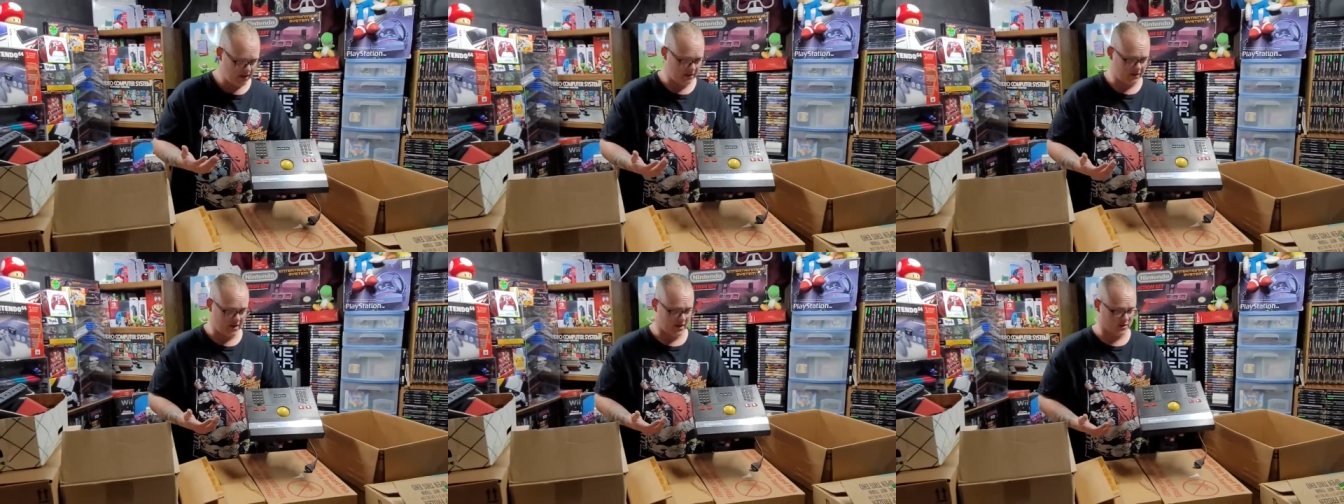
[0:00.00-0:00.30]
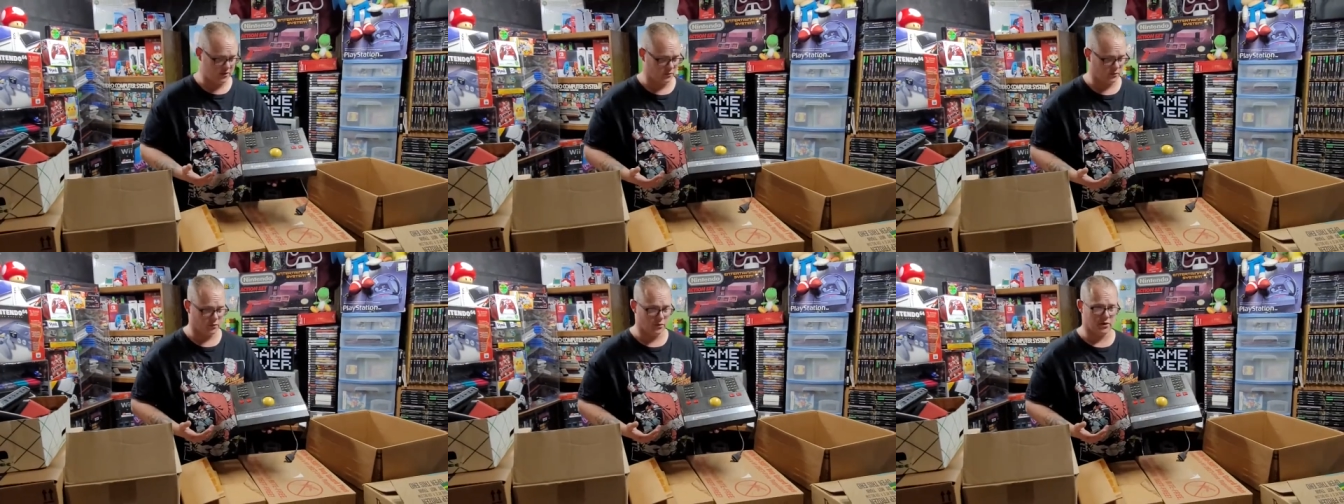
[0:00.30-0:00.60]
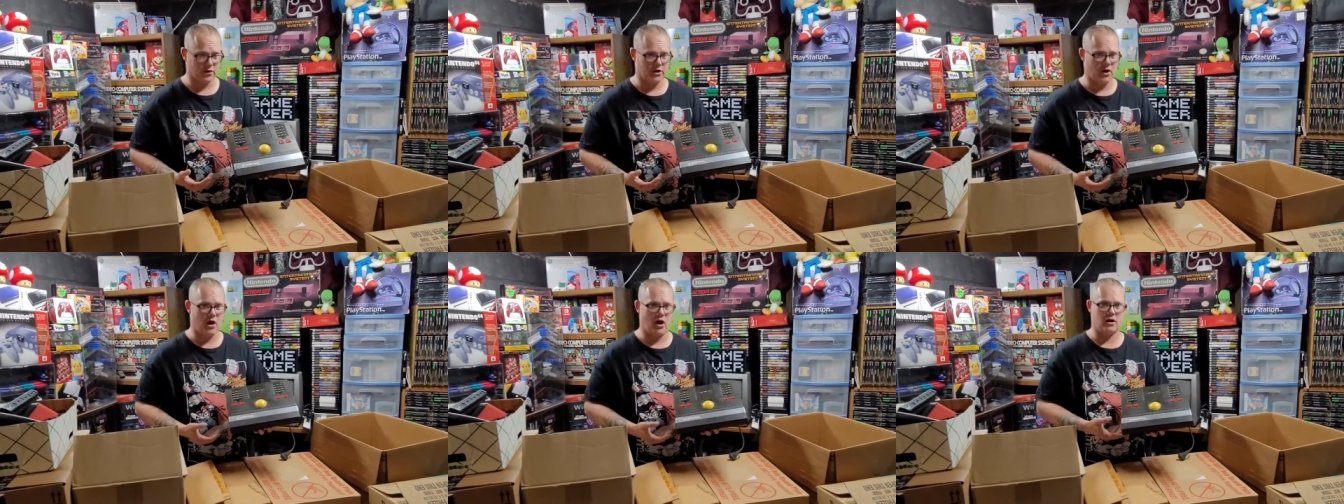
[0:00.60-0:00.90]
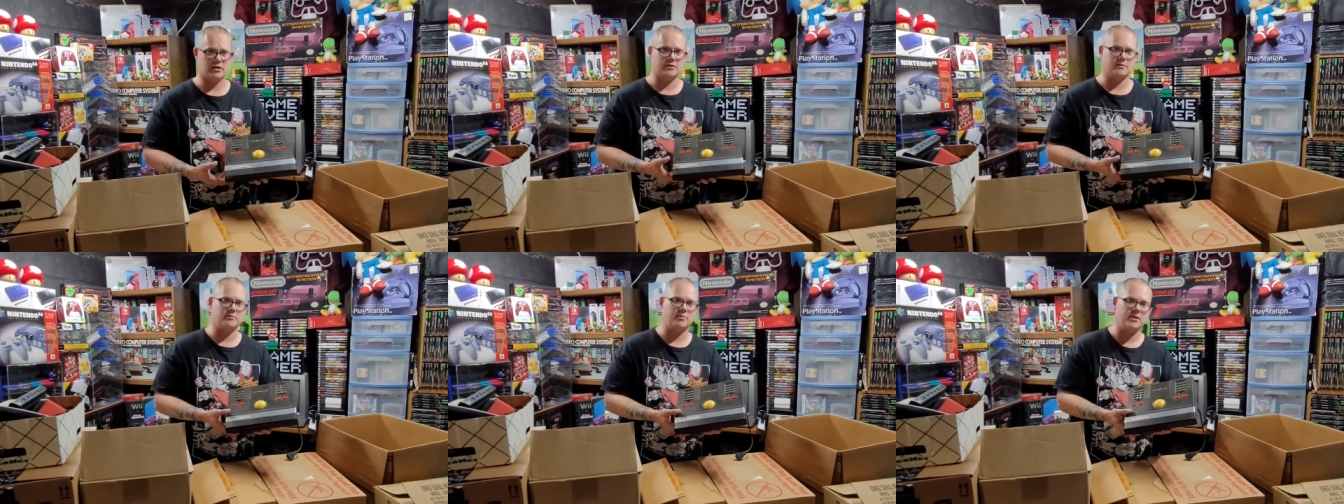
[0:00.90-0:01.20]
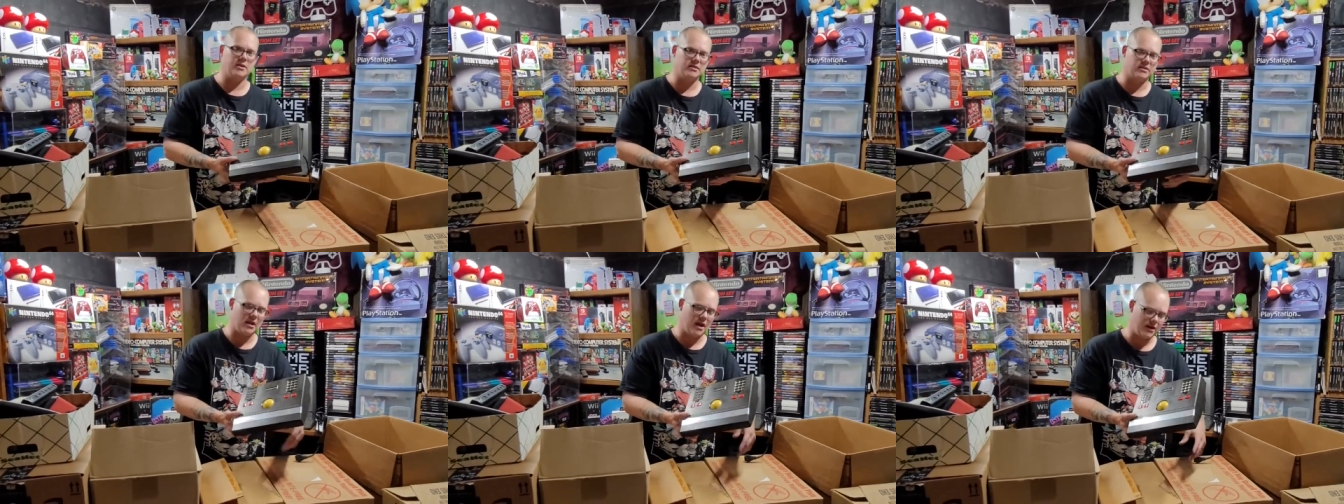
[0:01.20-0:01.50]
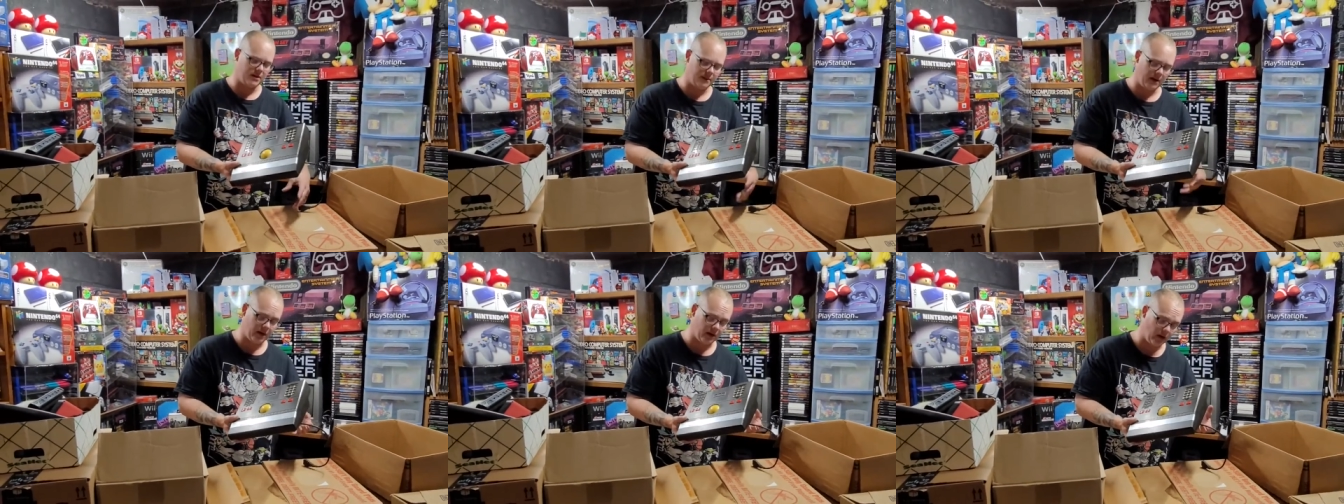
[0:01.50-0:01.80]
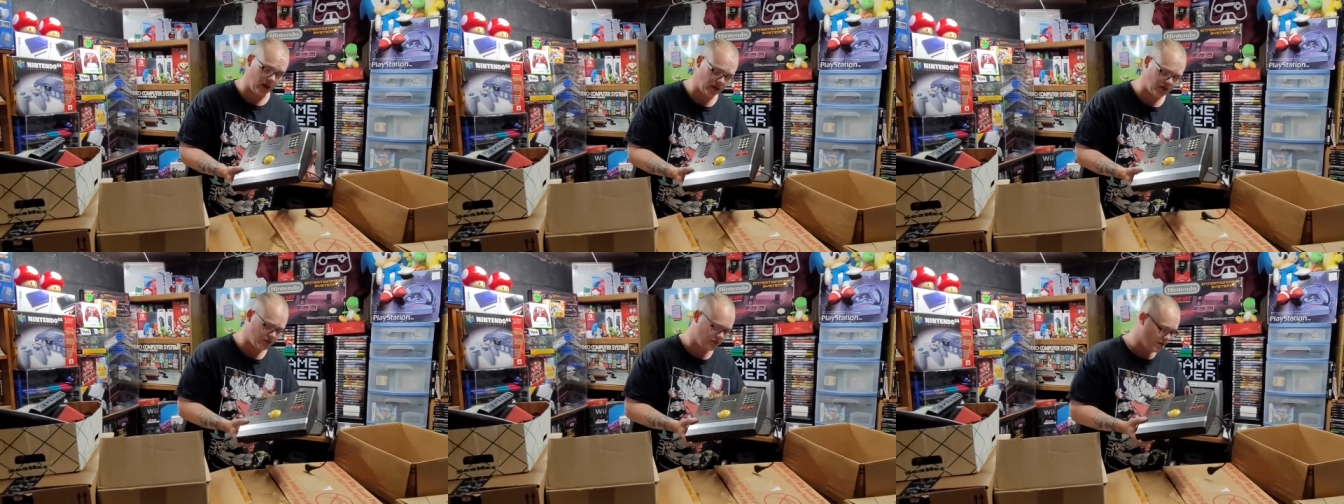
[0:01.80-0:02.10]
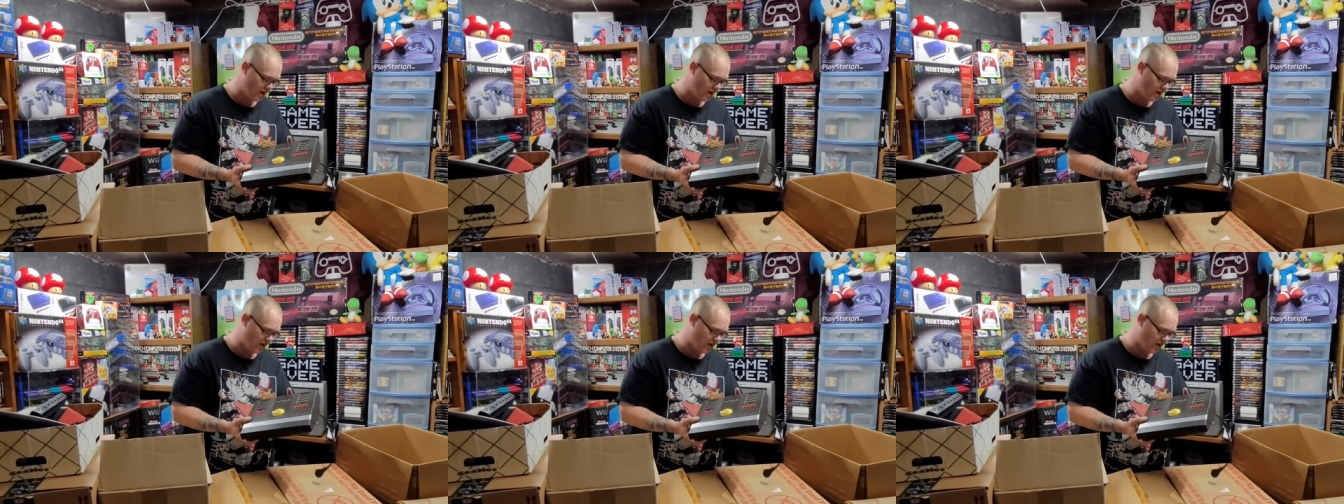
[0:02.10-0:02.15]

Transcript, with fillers: That's a really awesome piece to add to my collection